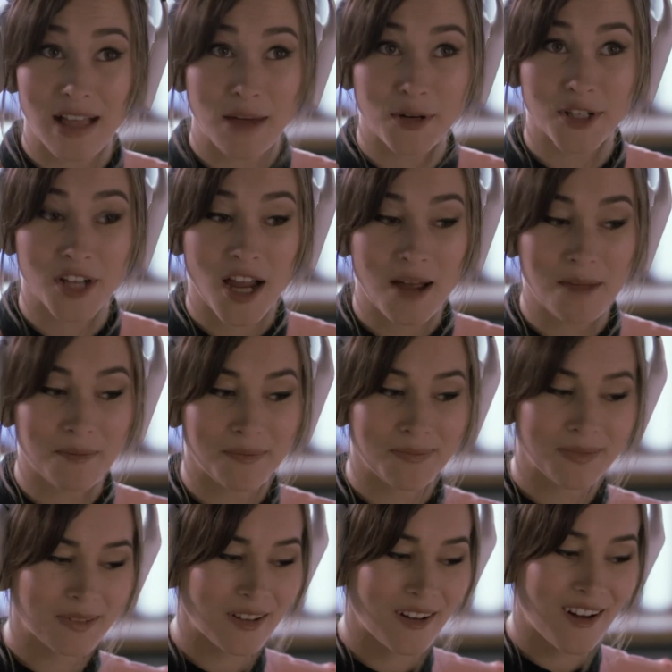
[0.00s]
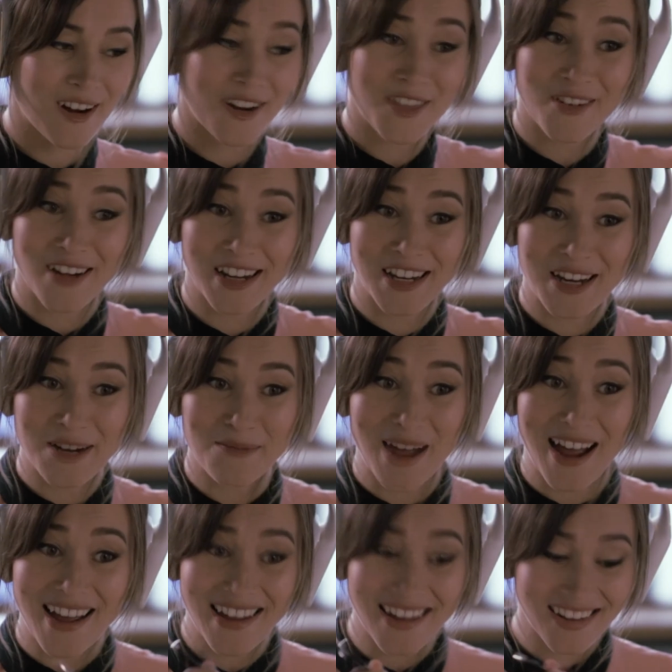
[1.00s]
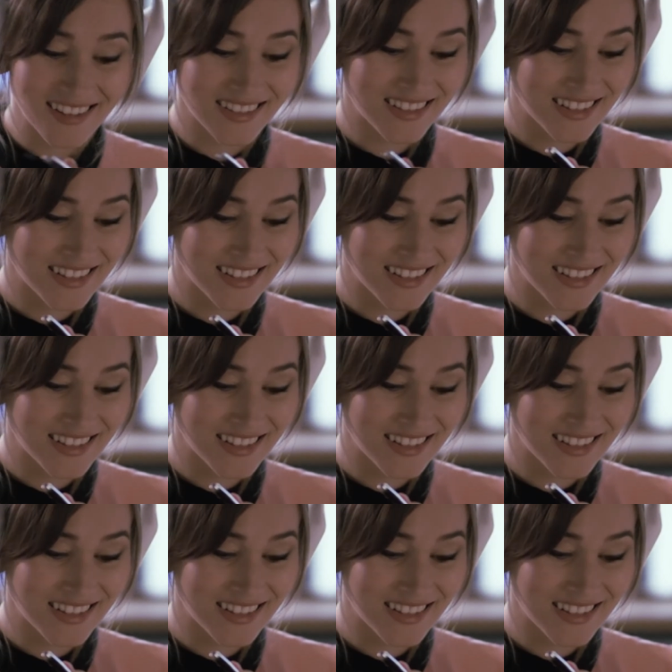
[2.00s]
flower shop. Are there any nearby?